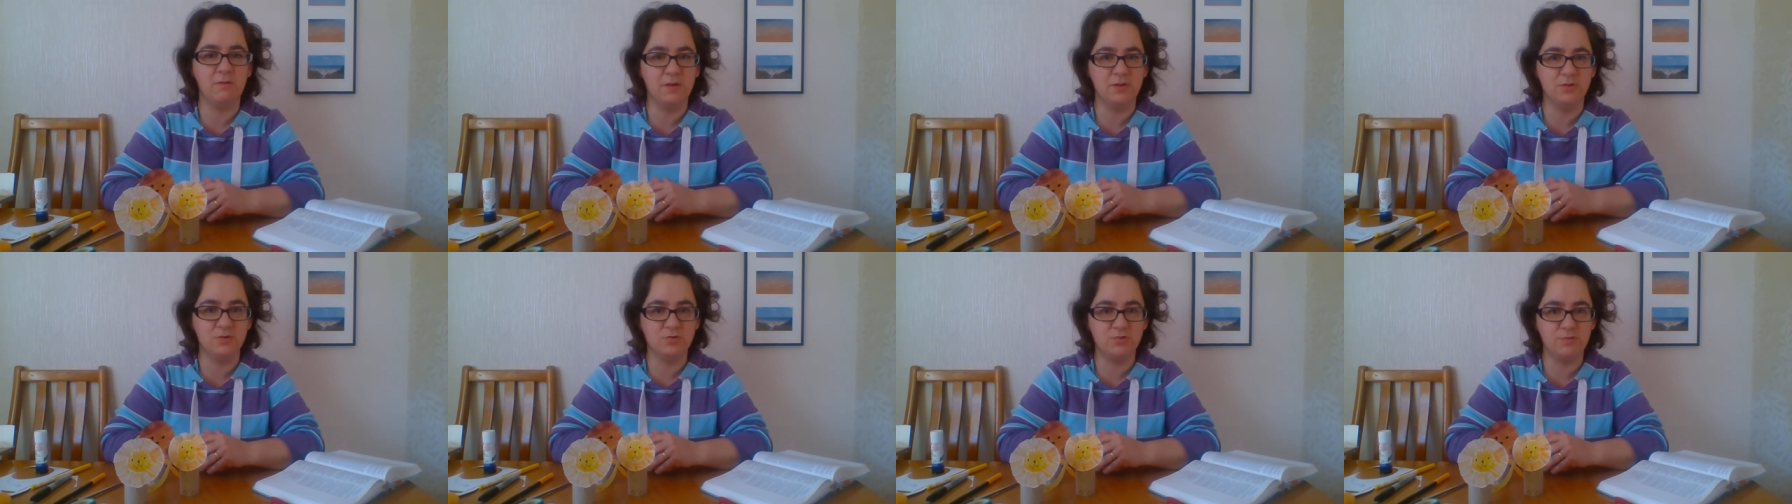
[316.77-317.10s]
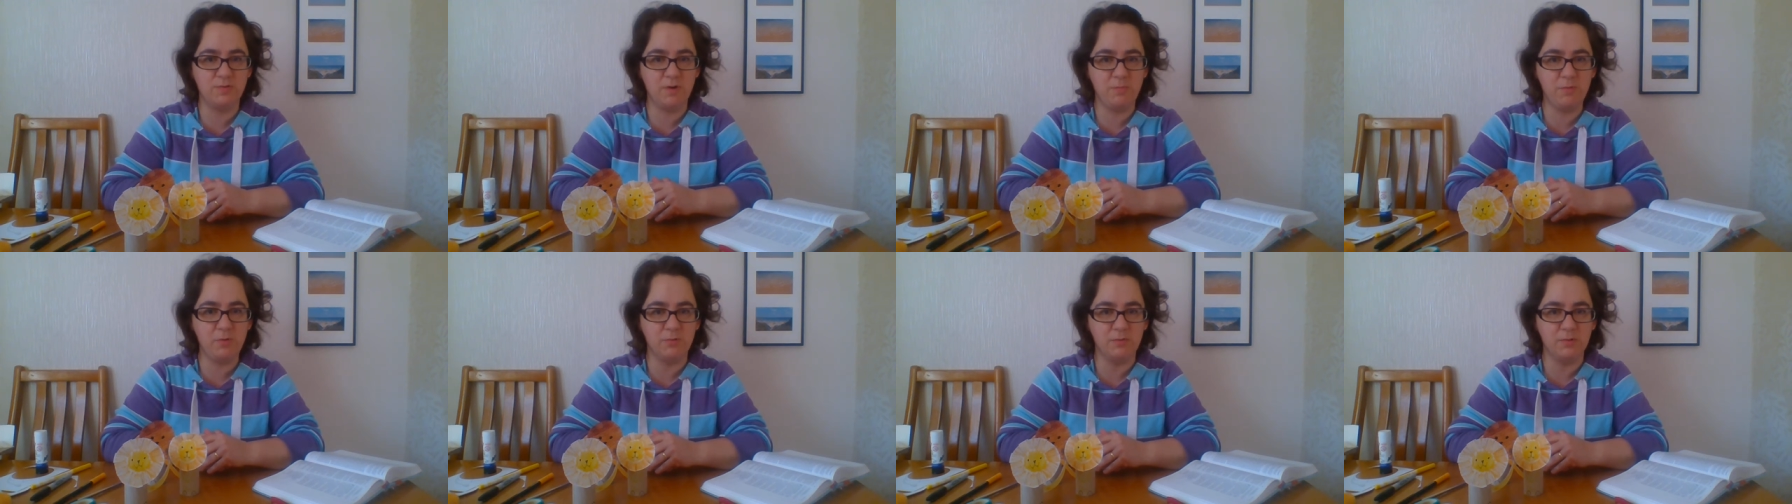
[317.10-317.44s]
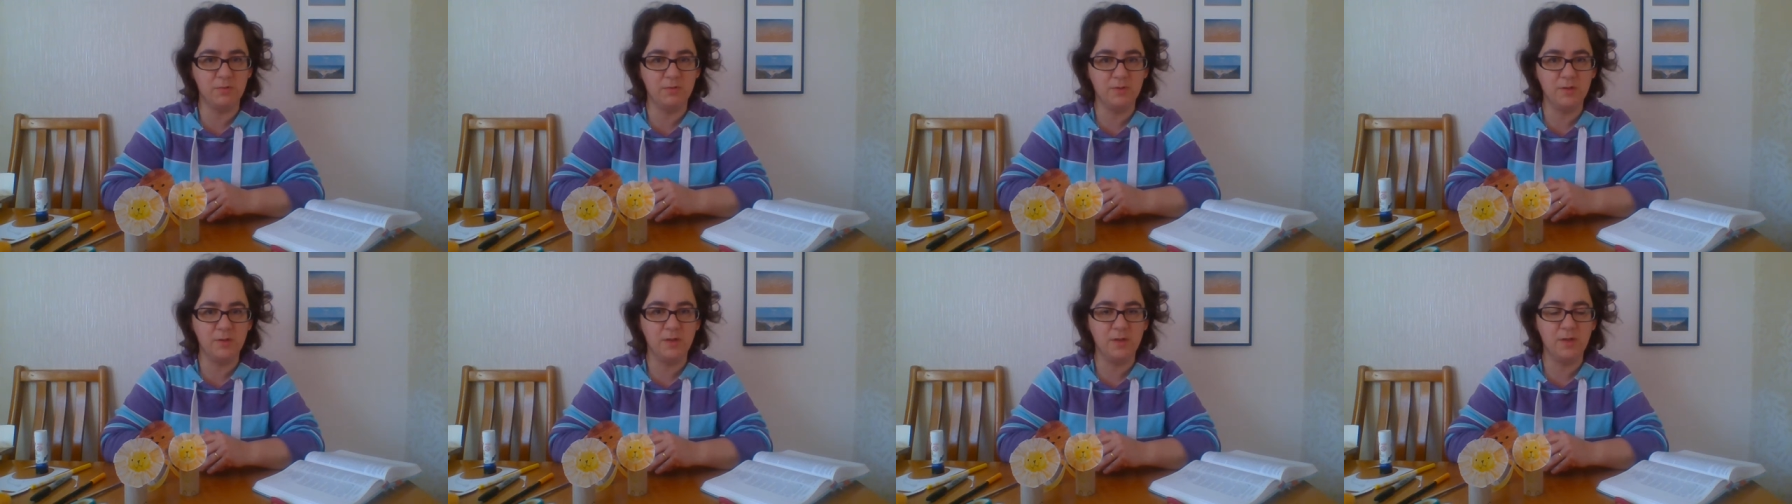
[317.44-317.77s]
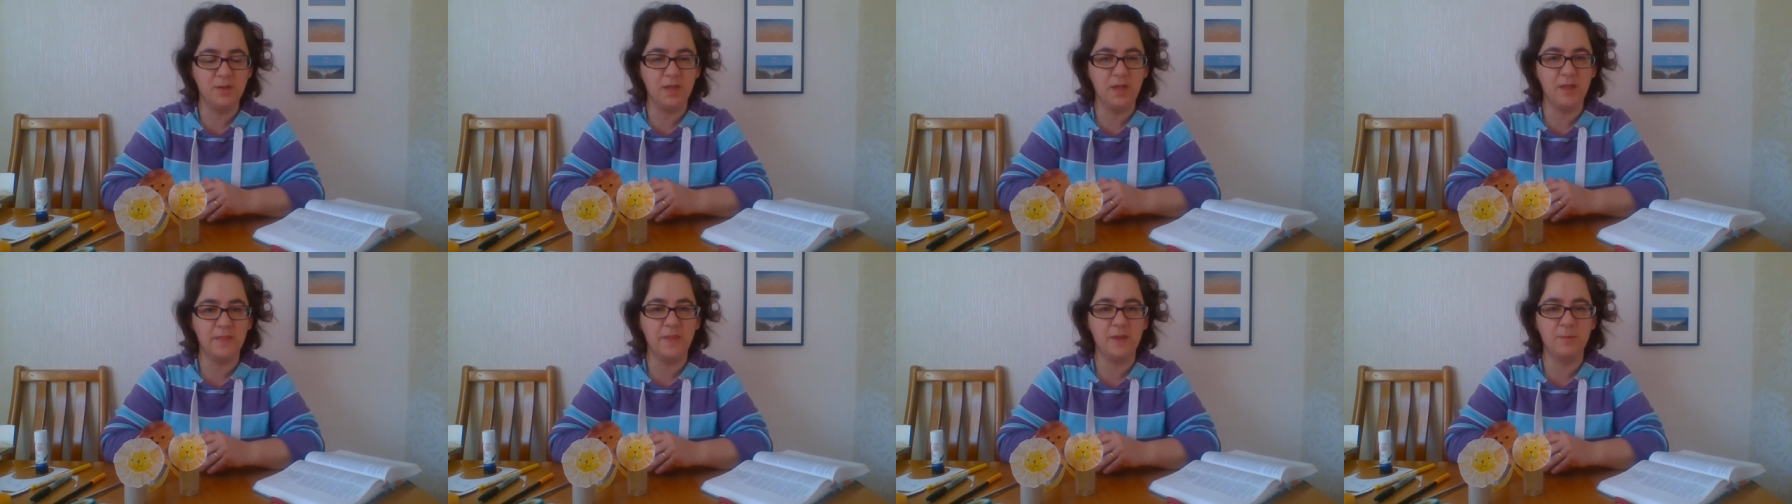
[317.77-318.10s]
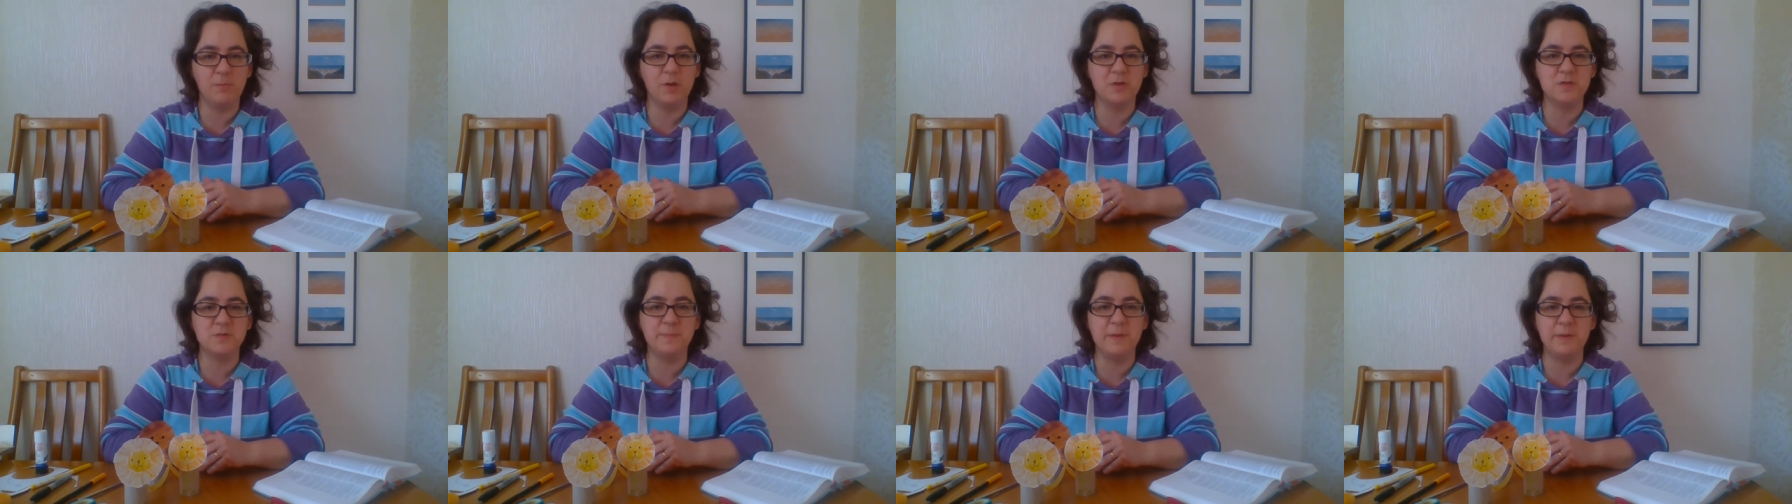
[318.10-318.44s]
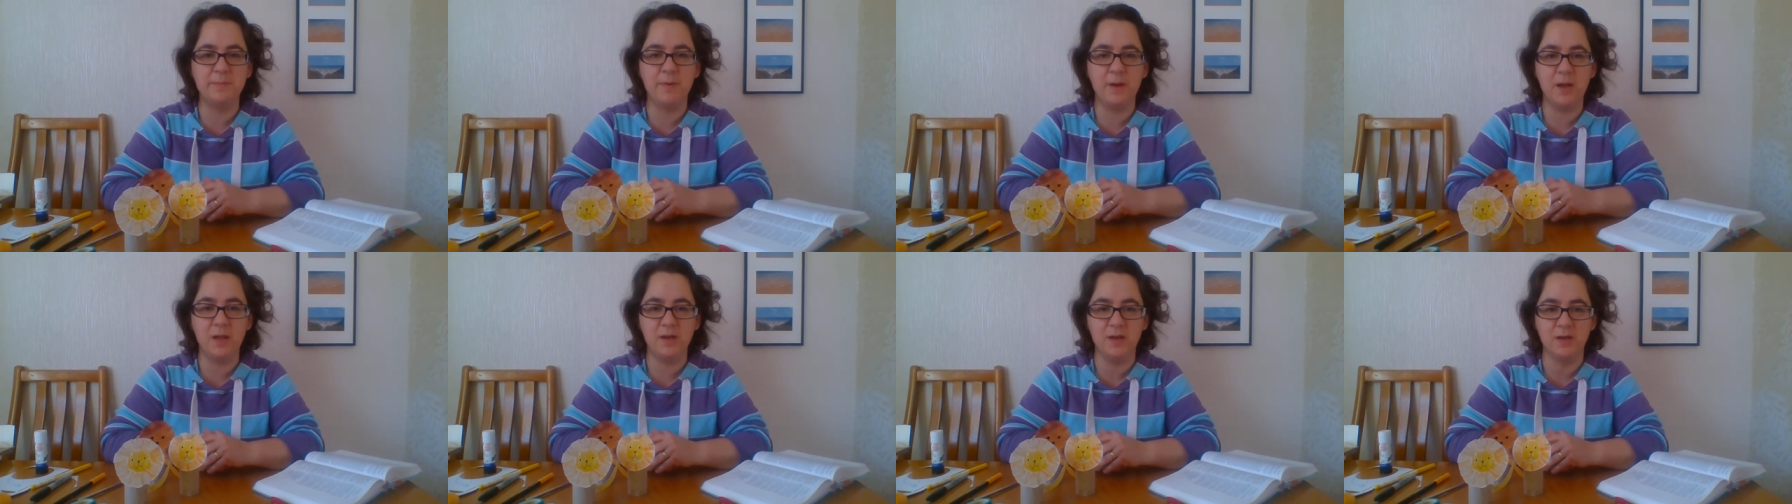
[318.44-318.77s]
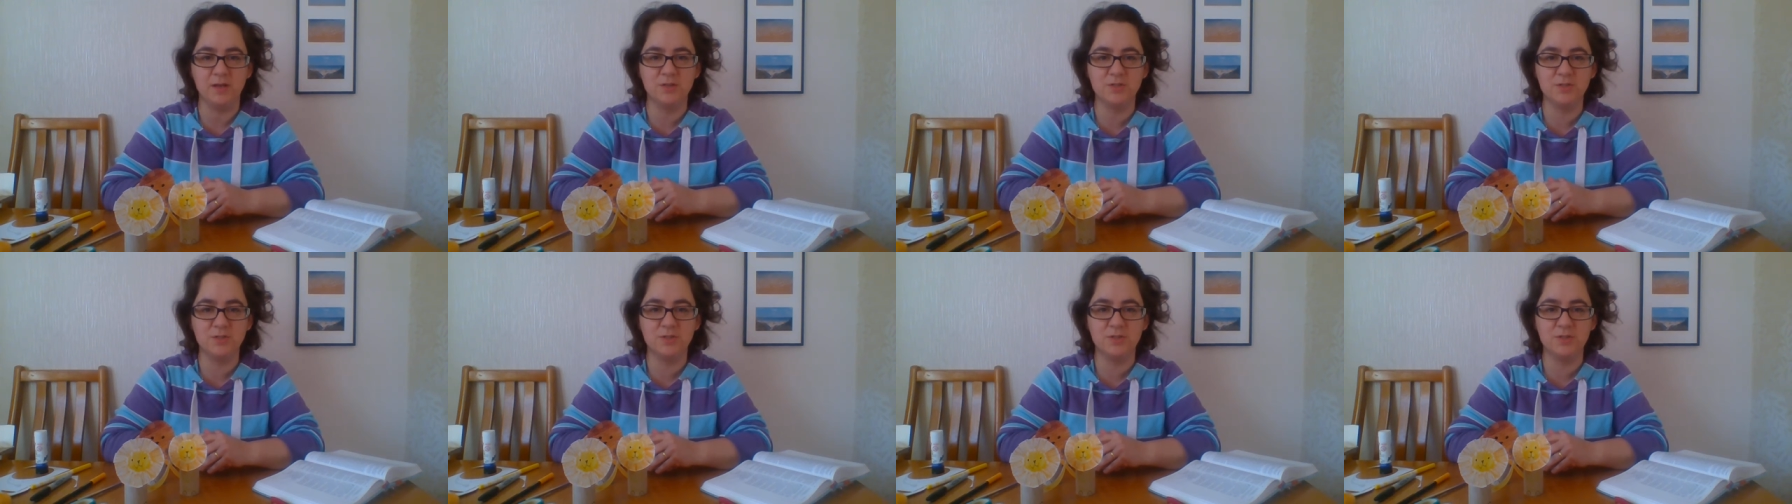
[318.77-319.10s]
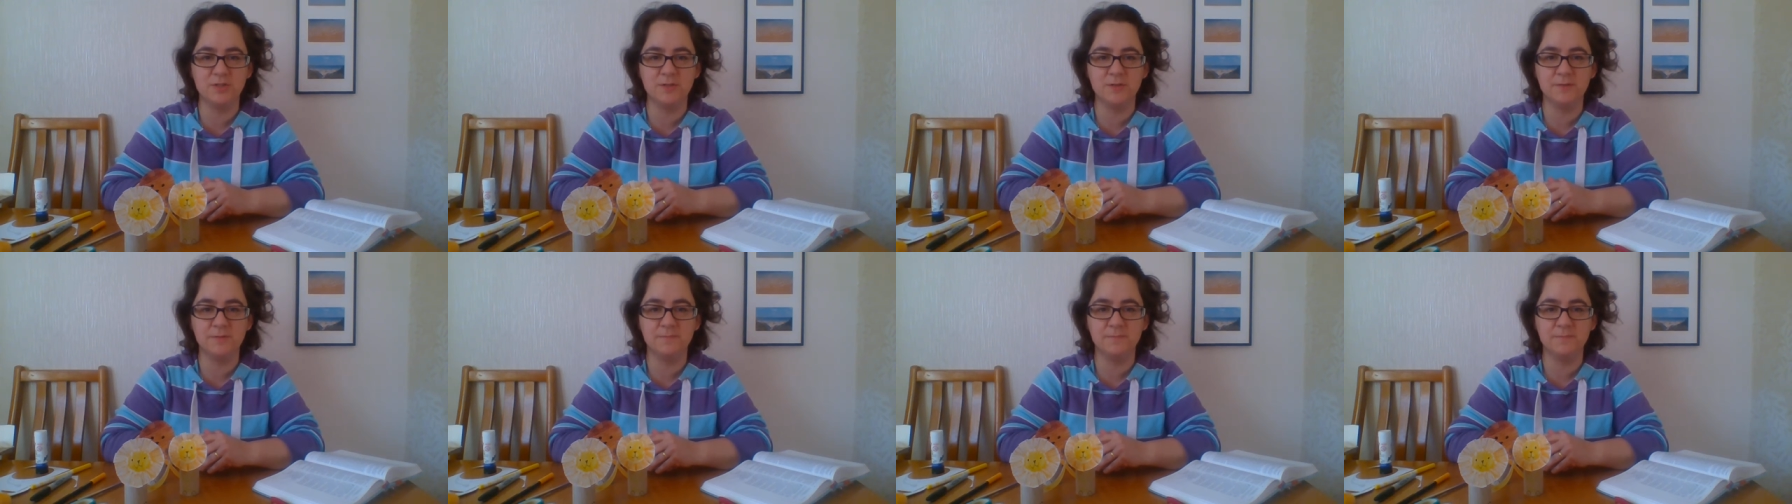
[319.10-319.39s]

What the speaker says: in trouble and they must be punished."